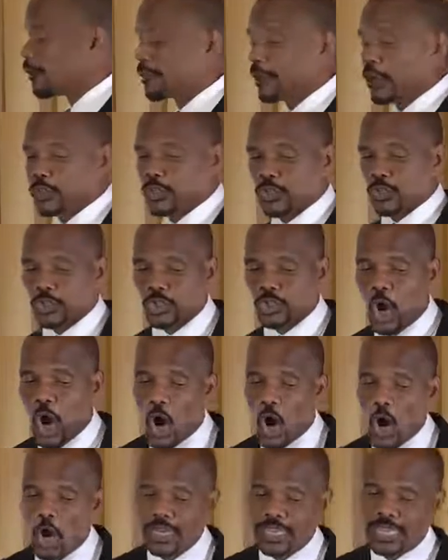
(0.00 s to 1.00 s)
the
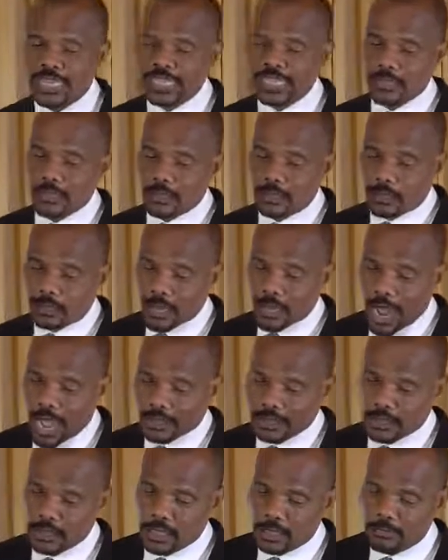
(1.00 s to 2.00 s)
soul is not
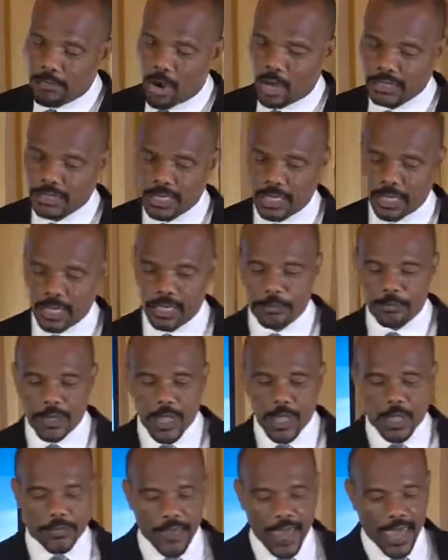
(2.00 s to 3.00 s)
immortal,
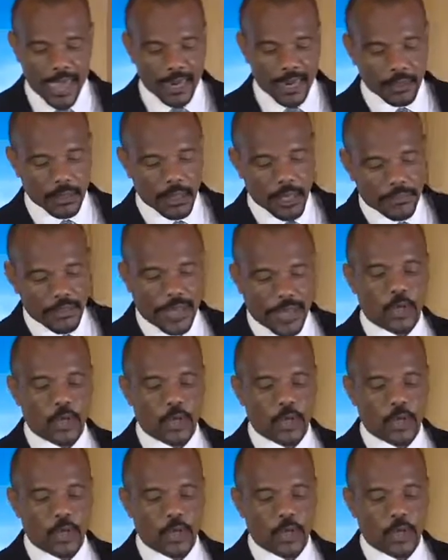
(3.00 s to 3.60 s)
then that